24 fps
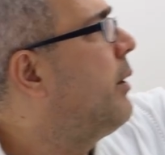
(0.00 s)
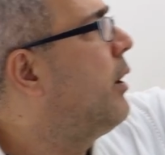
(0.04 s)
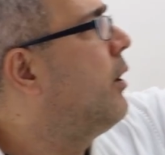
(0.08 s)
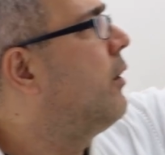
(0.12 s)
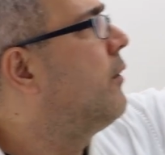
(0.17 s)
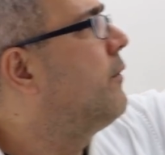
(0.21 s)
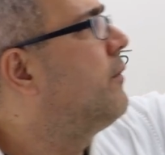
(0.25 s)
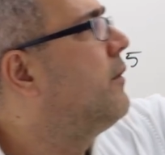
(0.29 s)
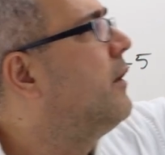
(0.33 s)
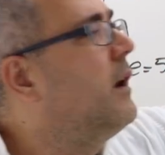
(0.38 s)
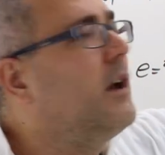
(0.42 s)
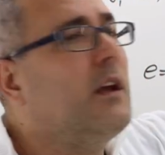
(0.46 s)

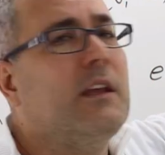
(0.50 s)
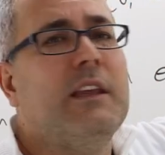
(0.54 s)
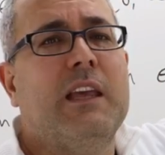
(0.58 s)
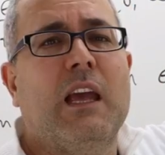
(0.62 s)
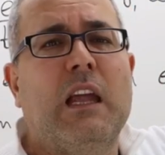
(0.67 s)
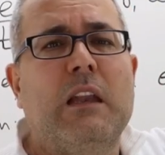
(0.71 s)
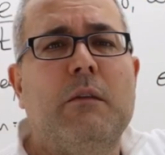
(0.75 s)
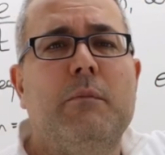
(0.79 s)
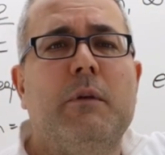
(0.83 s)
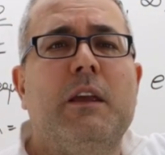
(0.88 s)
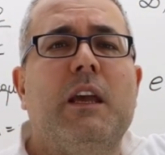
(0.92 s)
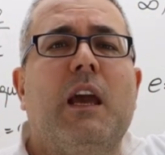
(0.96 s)
payoff
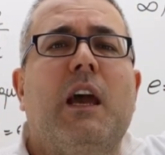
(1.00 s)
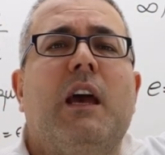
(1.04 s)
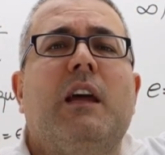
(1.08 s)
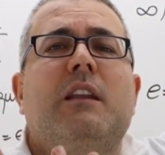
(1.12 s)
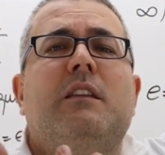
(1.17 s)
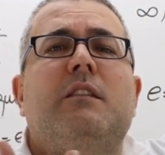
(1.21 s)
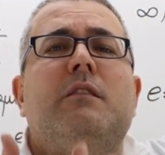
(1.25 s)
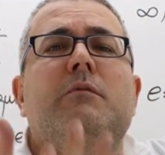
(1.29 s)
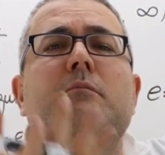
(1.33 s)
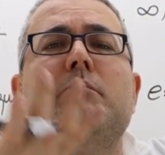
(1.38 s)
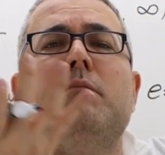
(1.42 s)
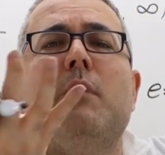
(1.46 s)
can be
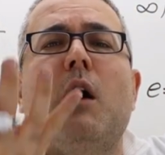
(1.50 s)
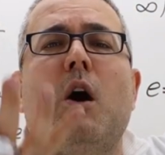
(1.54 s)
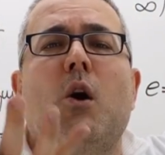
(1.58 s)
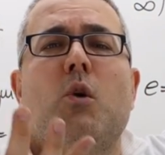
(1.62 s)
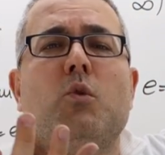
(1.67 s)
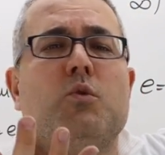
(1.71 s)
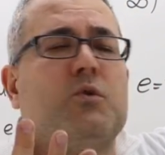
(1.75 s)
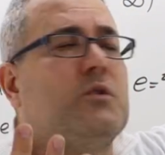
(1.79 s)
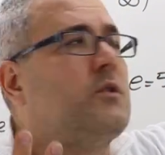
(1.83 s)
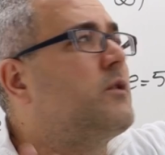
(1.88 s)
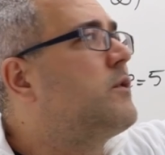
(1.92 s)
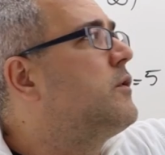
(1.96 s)
at
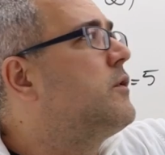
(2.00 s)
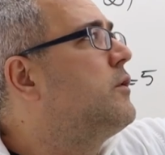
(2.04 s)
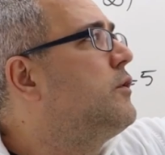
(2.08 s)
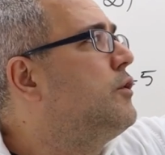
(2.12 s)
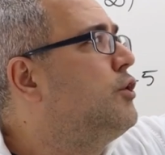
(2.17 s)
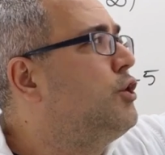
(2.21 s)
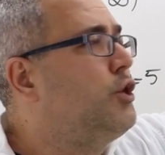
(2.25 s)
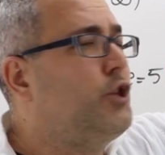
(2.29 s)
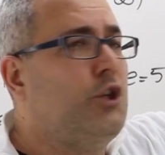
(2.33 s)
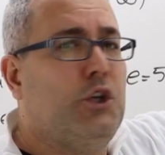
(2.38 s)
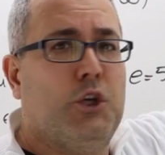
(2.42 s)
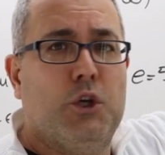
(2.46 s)
most
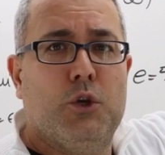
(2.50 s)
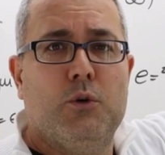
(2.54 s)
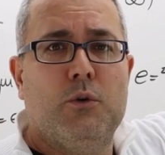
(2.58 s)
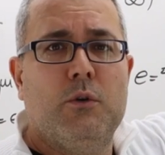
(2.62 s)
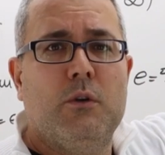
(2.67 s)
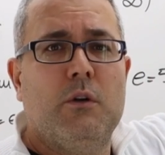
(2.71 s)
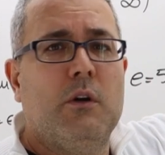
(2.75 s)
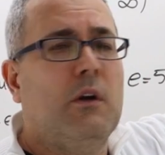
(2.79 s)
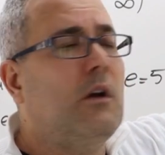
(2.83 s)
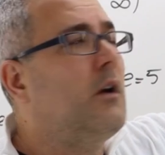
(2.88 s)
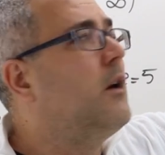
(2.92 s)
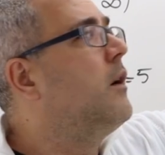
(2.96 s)

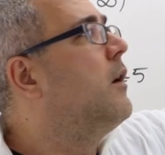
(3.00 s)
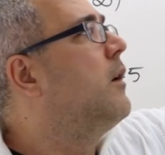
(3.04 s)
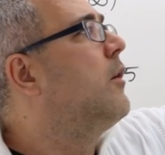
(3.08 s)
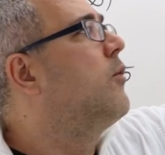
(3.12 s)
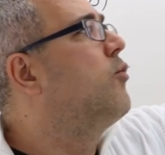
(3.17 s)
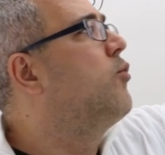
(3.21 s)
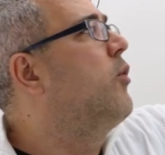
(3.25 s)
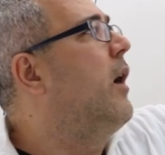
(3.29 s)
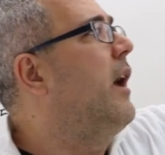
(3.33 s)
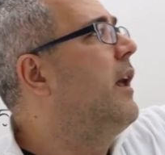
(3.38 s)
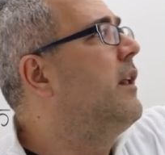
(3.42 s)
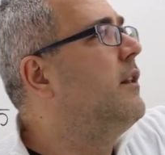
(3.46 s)
2
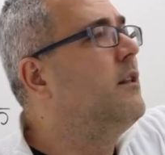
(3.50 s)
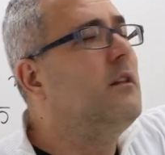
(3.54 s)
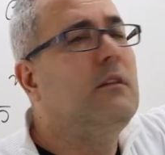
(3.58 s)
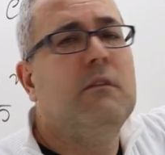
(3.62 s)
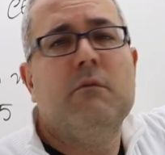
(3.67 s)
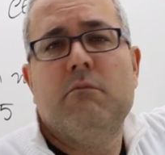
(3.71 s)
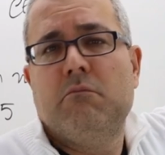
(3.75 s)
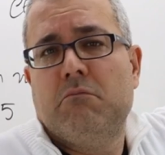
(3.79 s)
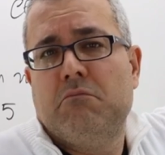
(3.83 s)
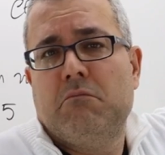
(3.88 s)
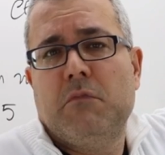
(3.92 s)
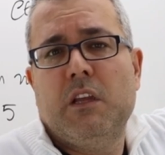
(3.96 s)

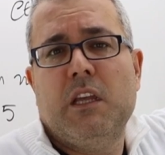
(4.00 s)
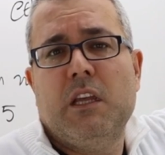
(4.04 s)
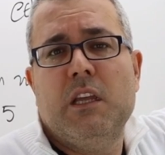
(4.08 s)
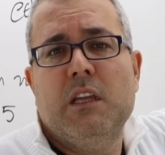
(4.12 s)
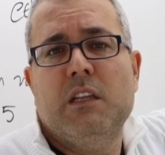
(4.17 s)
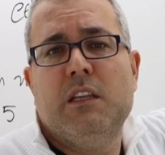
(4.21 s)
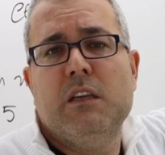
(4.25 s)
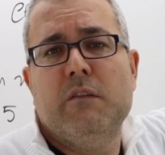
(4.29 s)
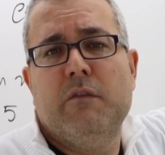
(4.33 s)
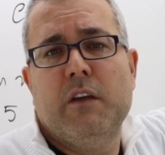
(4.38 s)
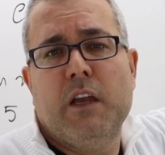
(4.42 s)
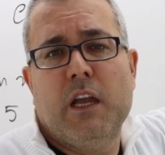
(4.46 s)
when he
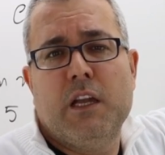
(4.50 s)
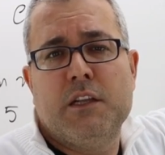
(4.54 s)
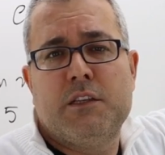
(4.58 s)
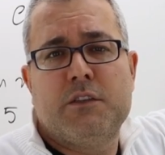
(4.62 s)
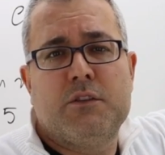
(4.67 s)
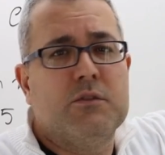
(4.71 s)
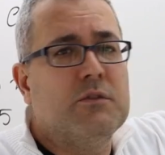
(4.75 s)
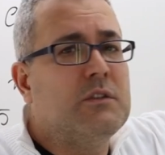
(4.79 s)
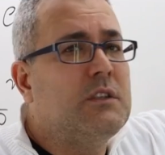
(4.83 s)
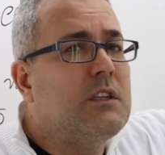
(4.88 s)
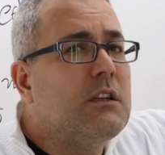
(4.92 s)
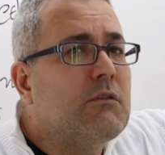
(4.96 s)
deviates
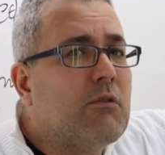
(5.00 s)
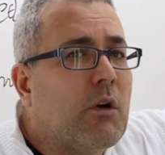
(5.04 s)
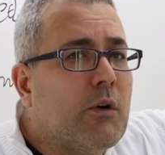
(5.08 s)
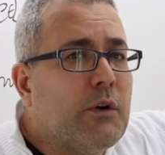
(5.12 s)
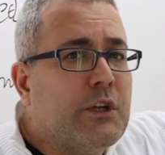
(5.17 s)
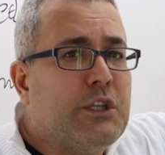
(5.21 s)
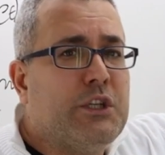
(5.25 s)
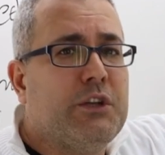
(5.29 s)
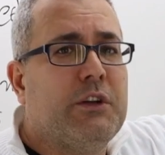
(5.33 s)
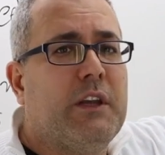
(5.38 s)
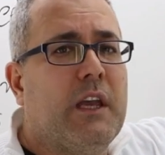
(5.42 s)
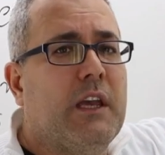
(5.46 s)
to
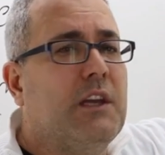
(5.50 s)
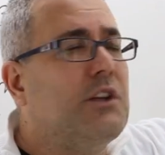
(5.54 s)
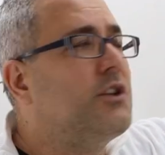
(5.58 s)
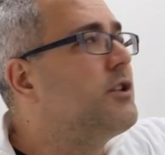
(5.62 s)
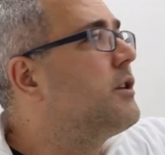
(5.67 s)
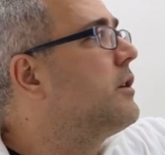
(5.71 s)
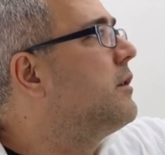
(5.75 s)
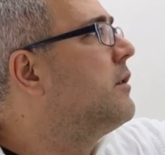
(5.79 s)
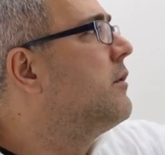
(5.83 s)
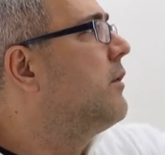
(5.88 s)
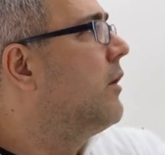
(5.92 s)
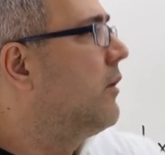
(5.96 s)
0
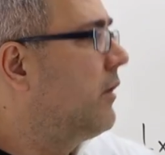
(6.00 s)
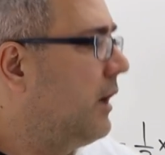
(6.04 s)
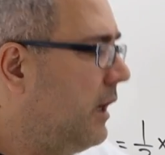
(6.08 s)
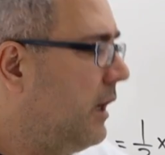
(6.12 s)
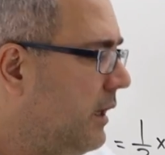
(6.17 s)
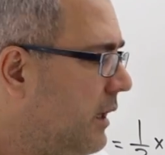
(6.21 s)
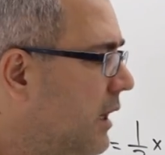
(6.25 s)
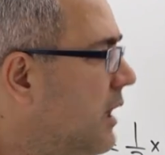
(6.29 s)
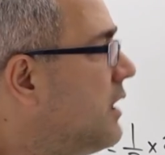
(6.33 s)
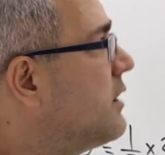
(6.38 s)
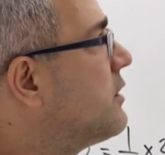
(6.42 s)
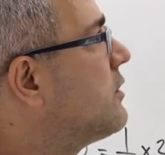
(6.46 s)
education. All
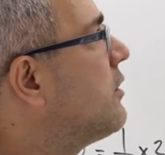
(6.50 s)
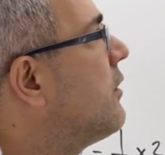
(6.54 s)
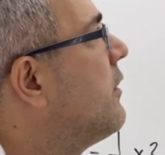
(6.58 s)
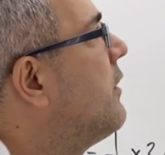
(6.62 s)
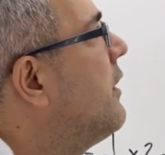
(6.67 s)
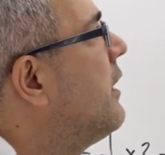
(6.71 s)
right. So